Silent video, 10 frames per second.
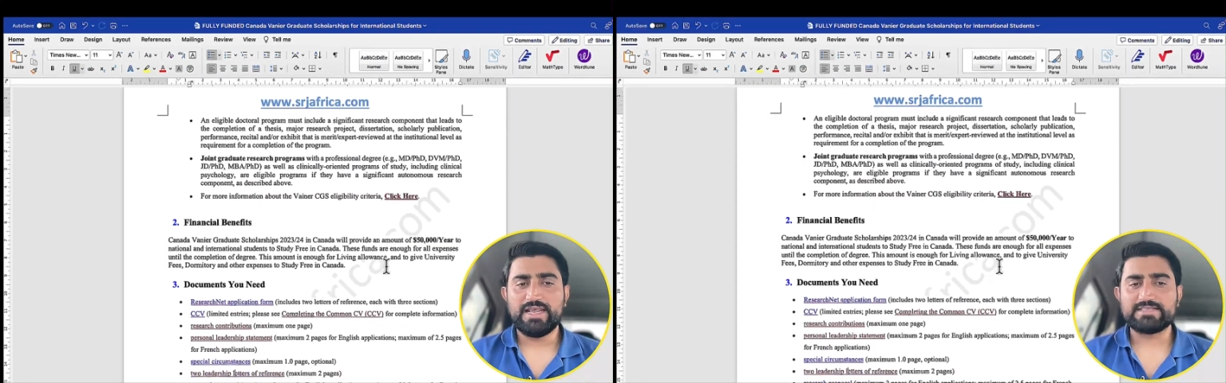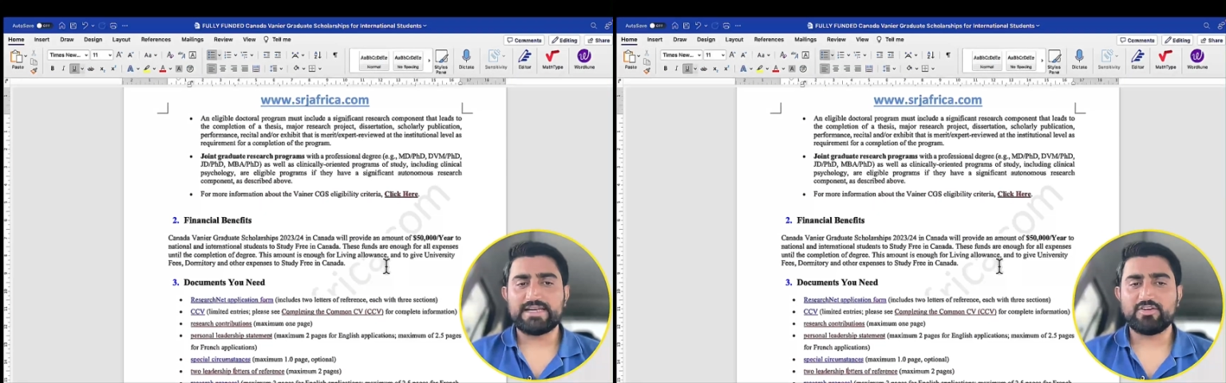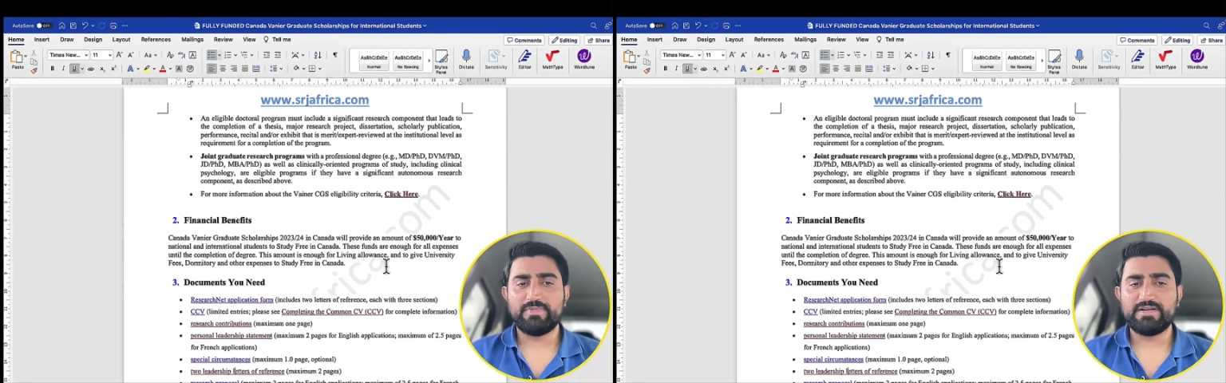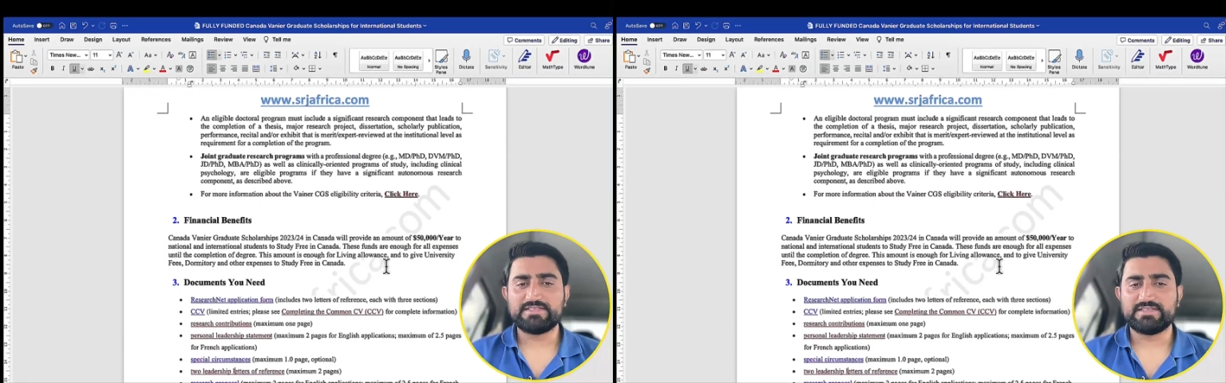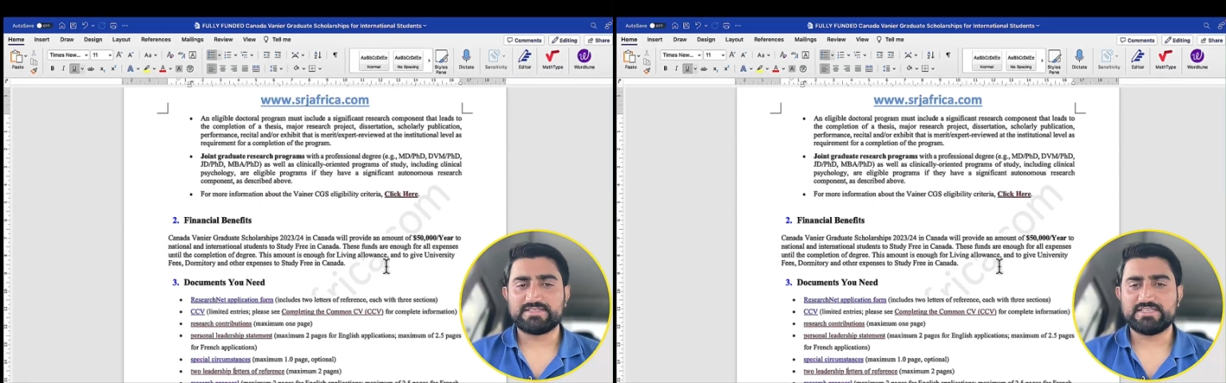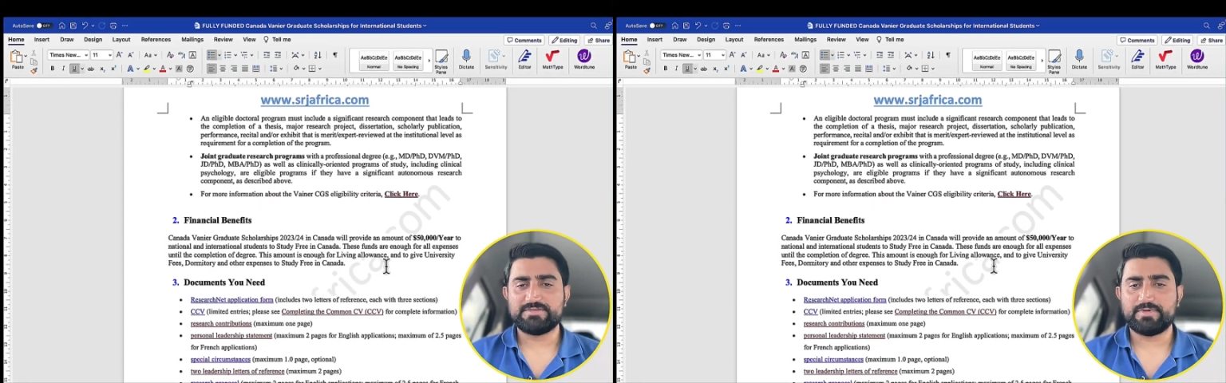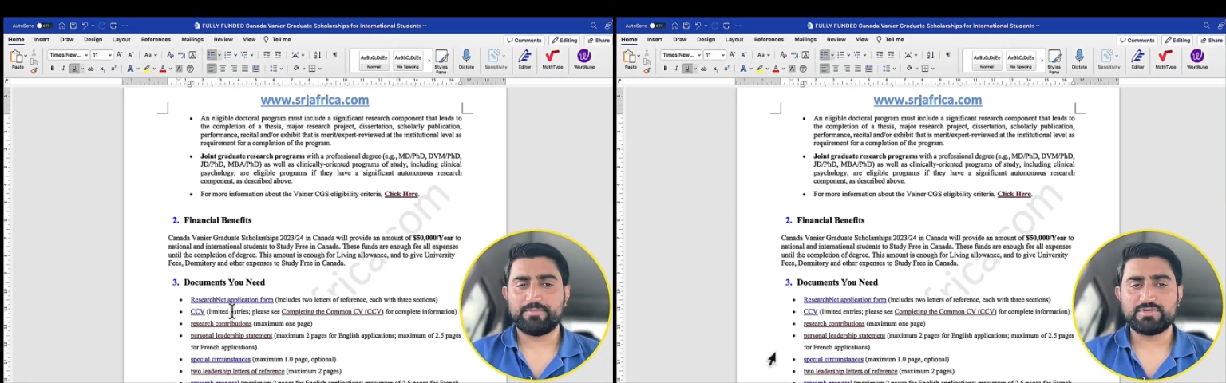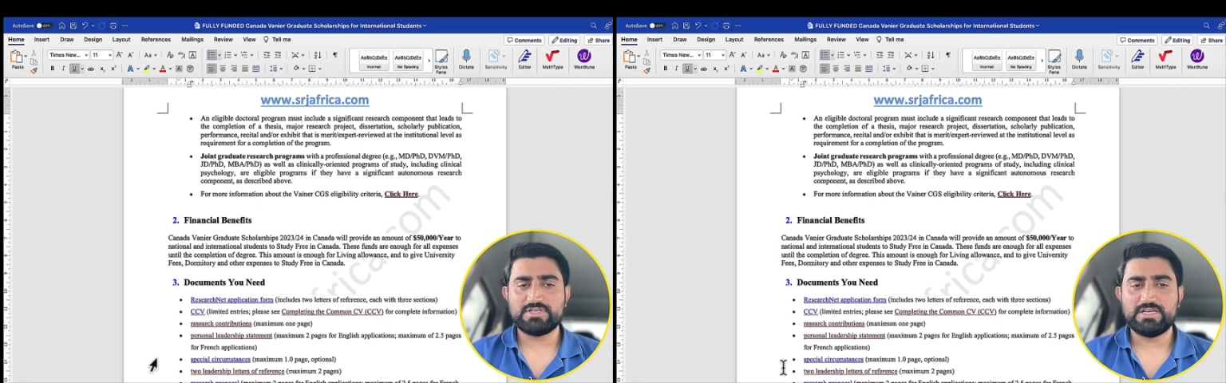document is research
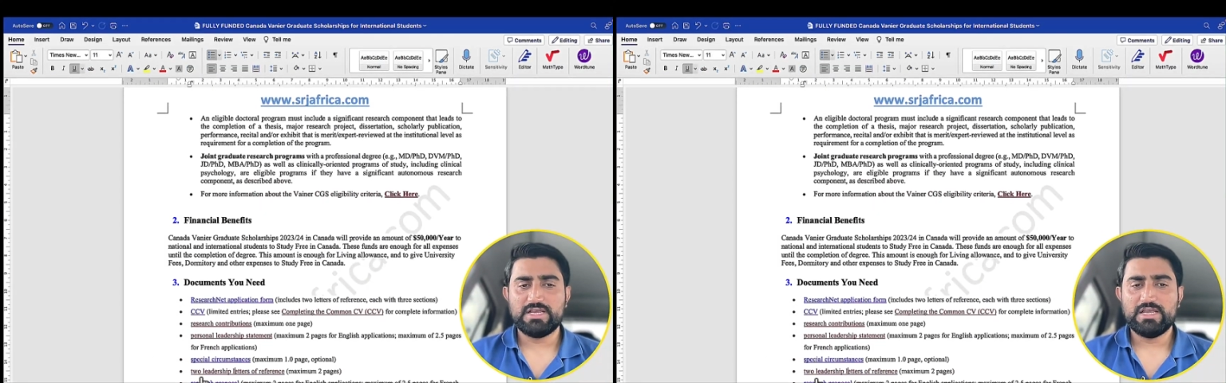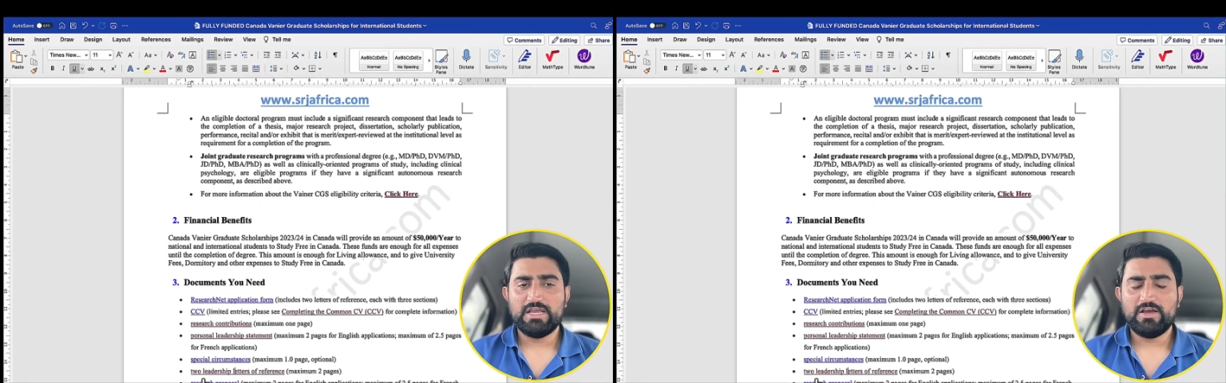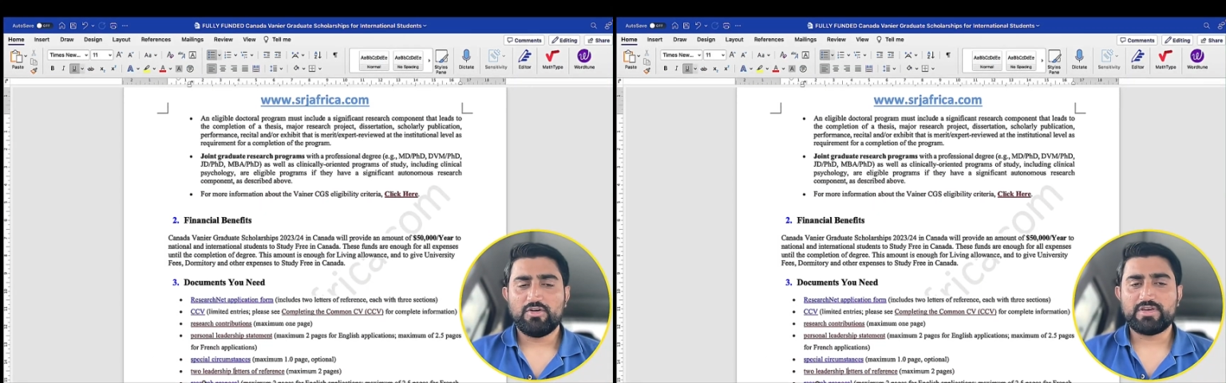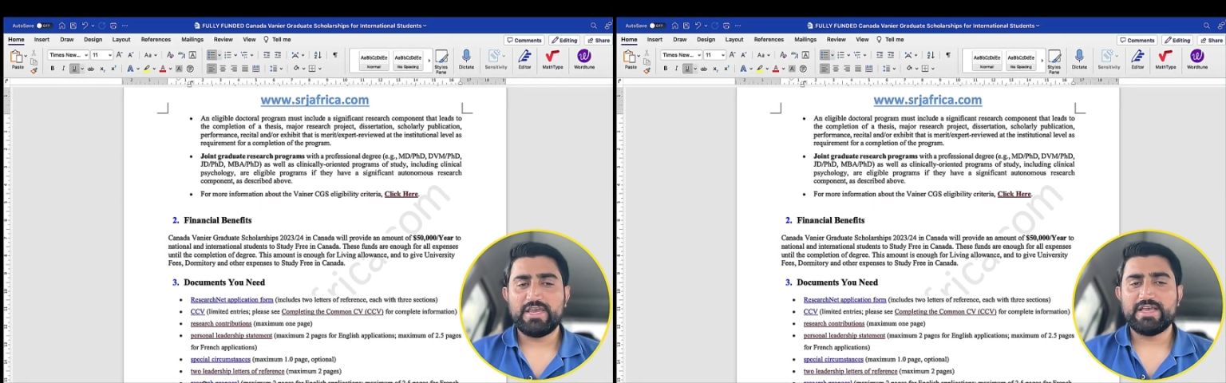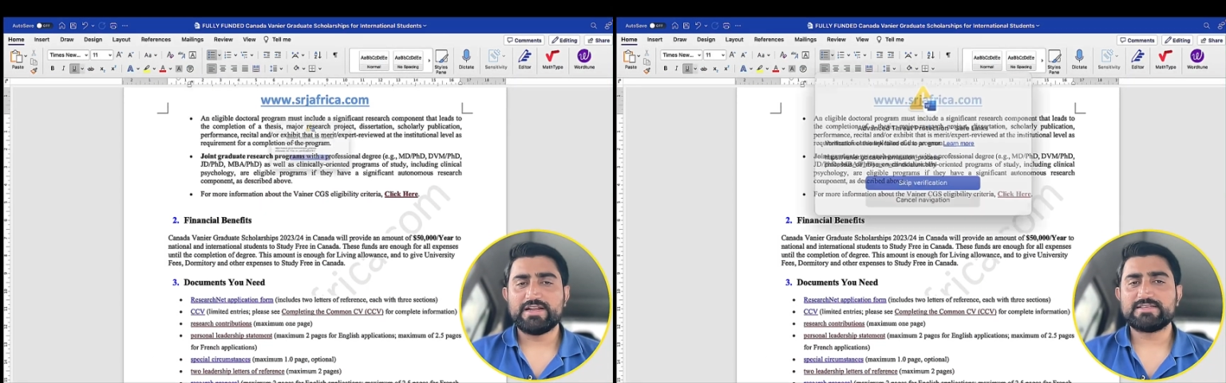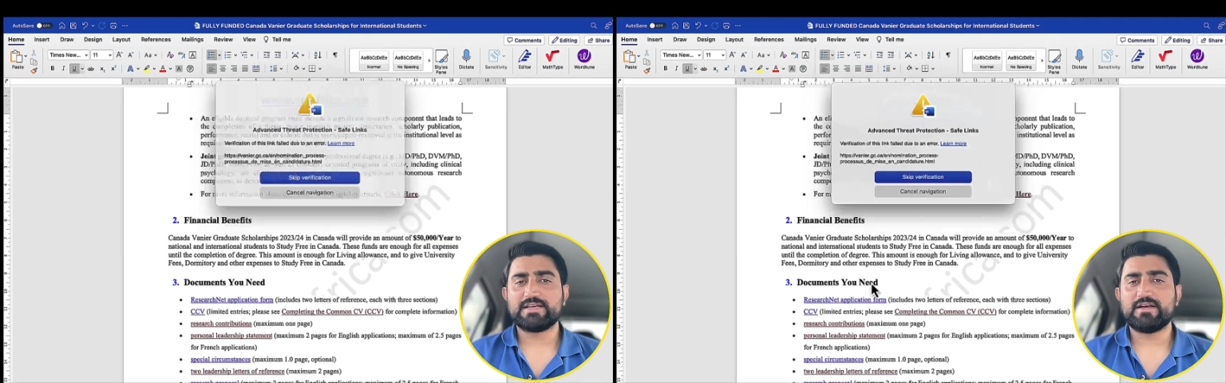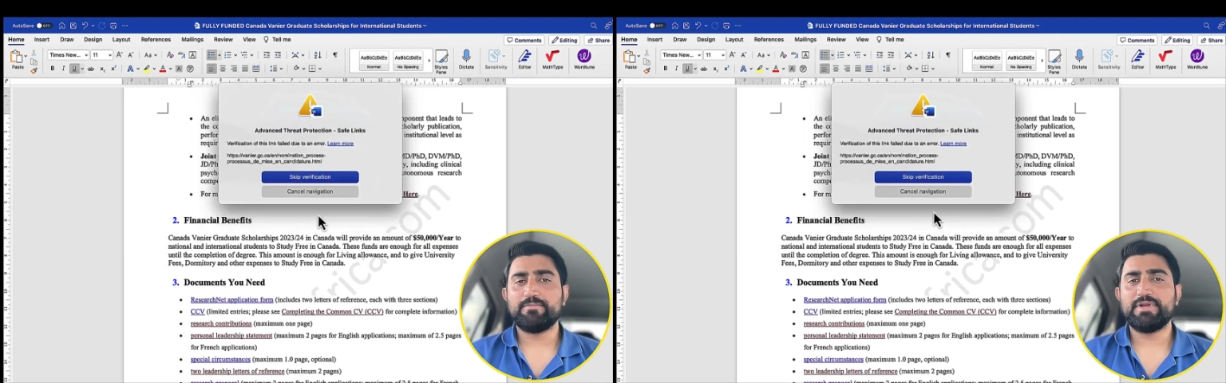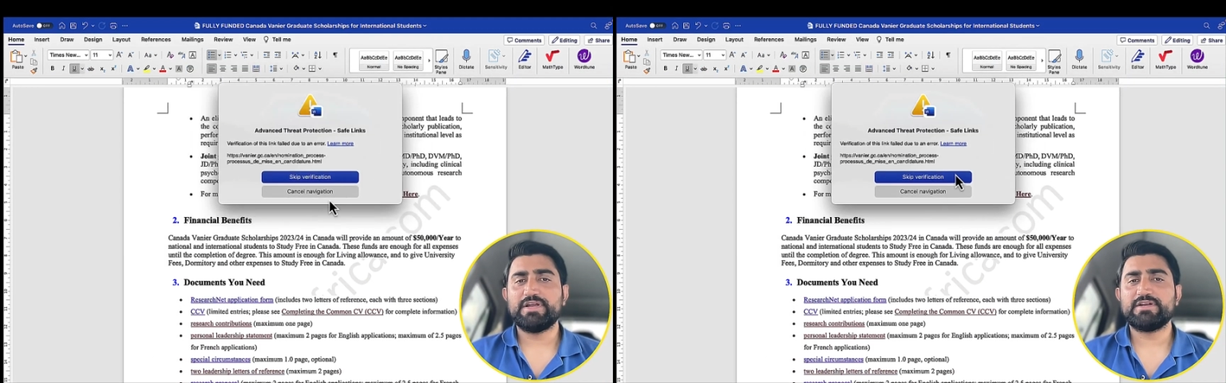proposal. Okay, here is the
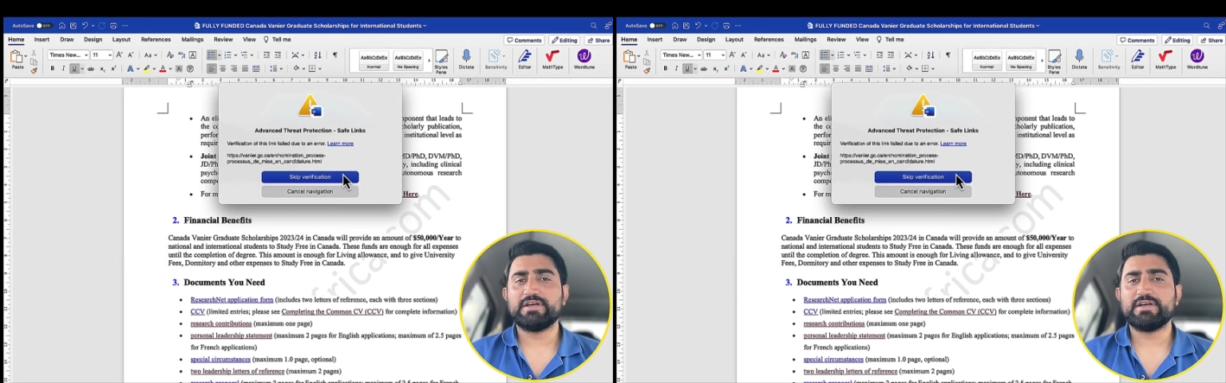complete